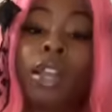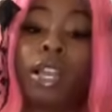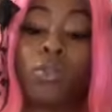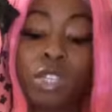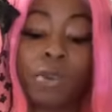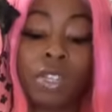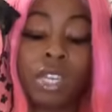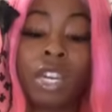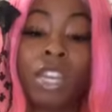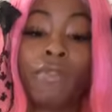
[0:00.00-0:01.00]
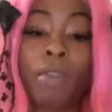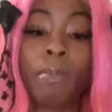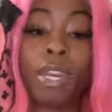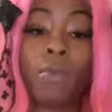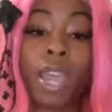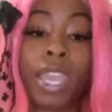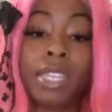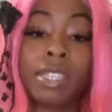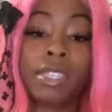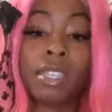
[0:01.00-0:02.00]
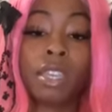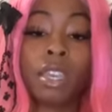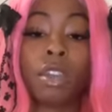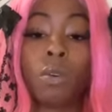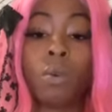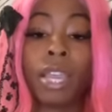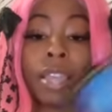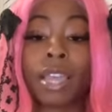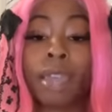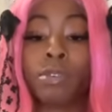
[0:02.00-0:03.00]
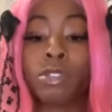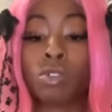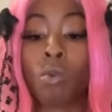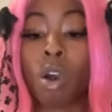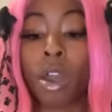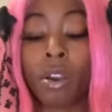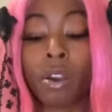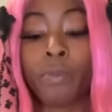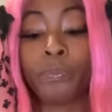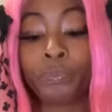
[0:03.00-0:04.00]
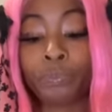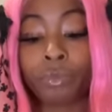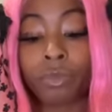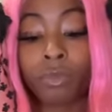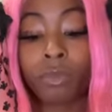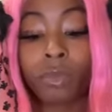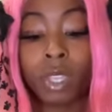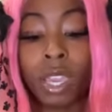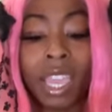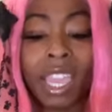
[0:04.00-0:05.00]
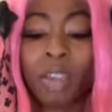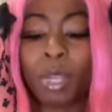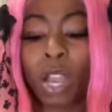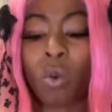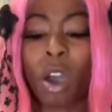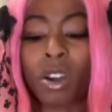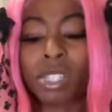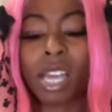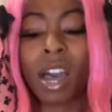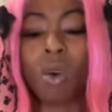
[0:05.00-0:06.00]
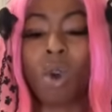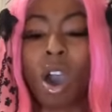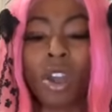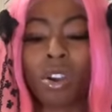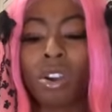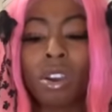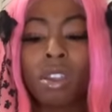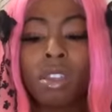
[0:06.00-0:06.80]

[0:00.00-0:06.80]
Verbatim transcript: like you and this person could differ in many ways. We got the high priestess of water, it could be like a water sign, a water,